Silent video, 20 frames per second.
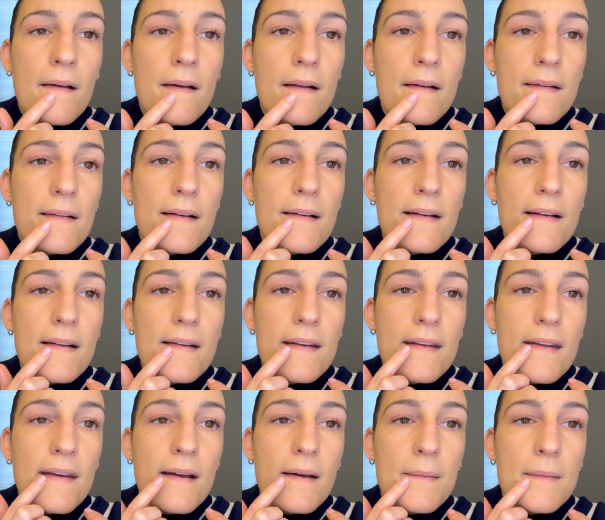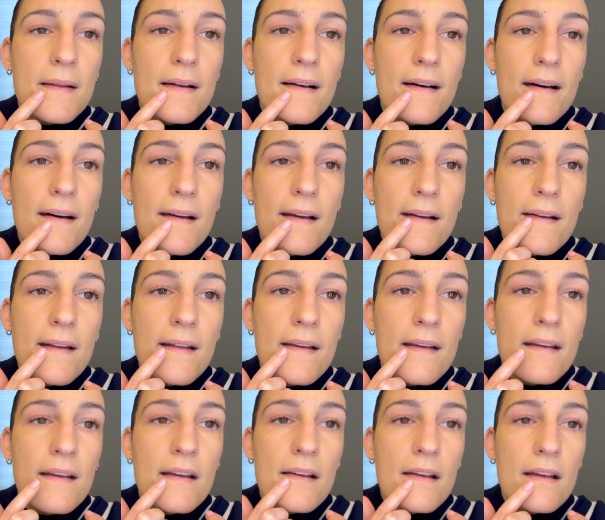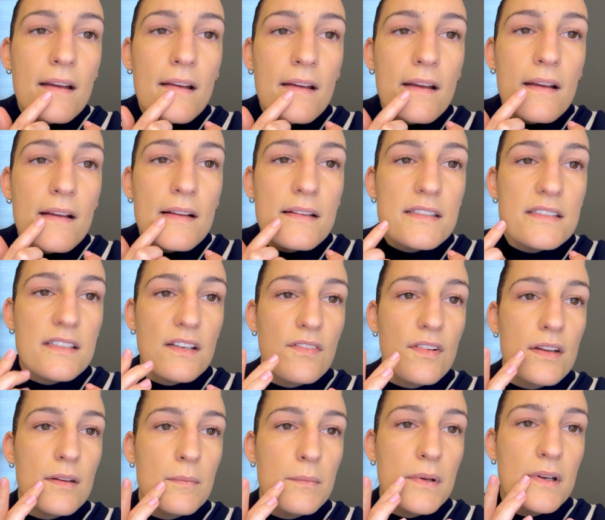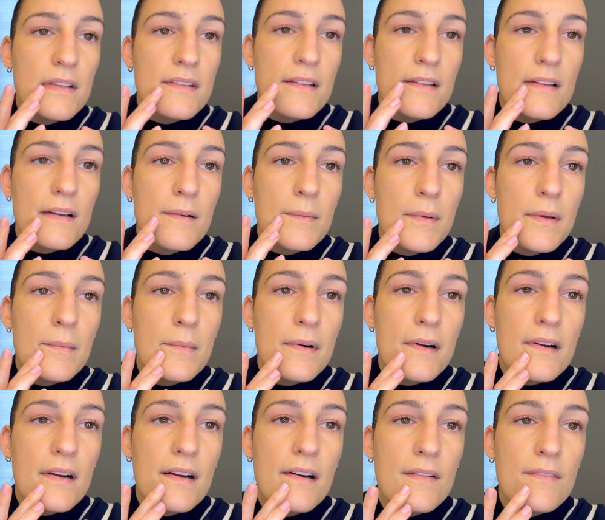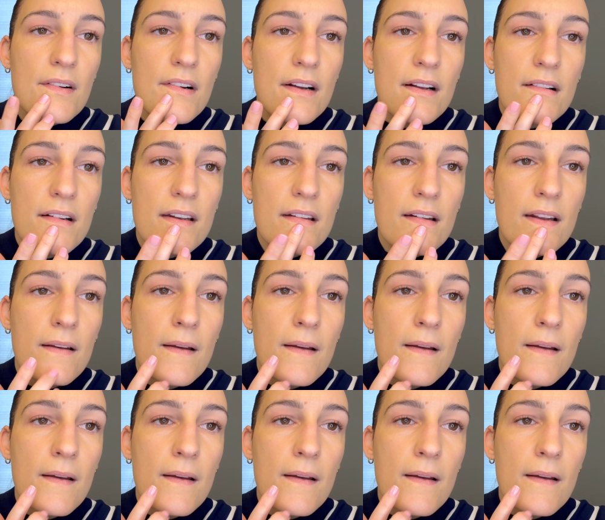try to dab it on, see if I can build a little bit more coverage.